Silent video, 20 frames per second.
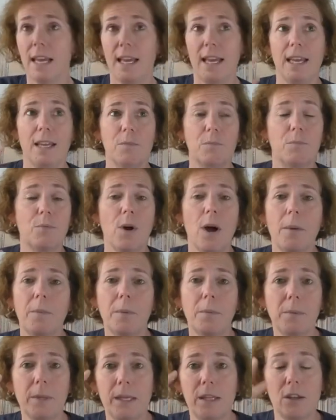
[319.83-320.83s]
and
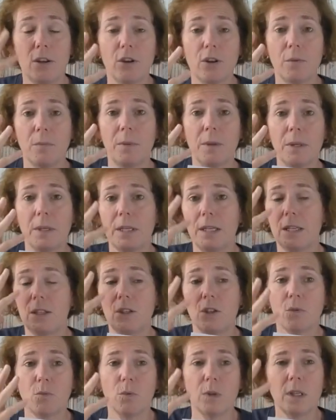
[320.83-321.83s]
probably their ability
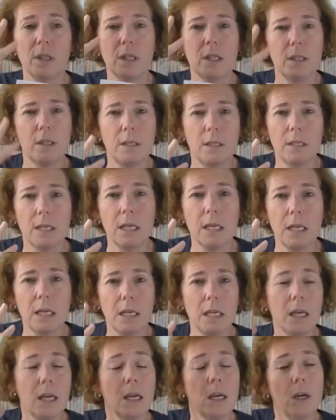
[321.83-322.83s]
to really
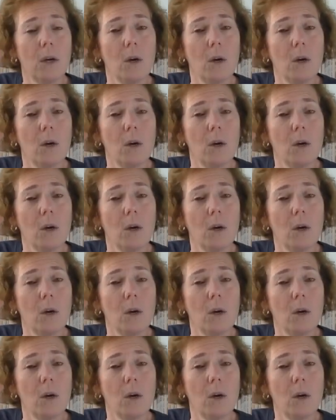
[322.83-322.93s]
see